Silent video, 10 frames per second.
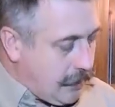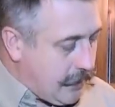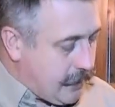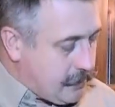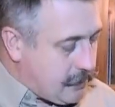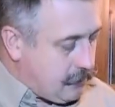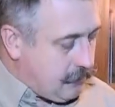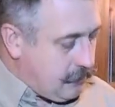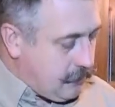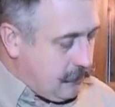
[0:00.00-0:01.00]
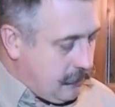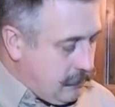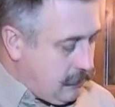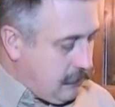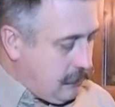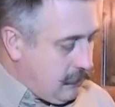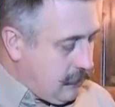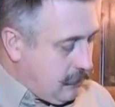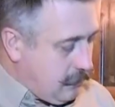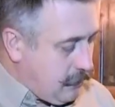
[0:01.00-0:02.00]
And
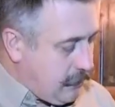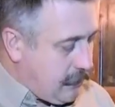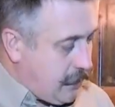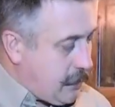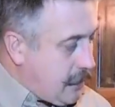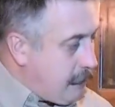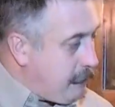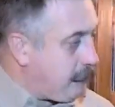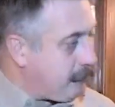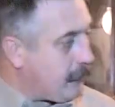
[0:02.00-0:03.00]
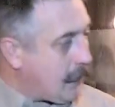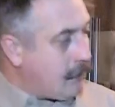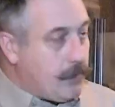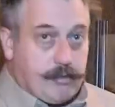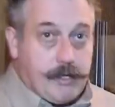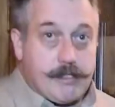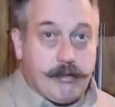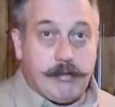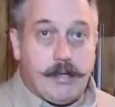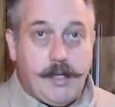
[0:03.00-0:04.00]
with the
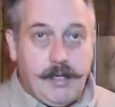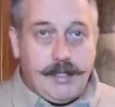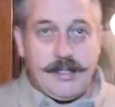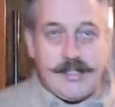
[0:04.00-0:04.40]
moderator on, you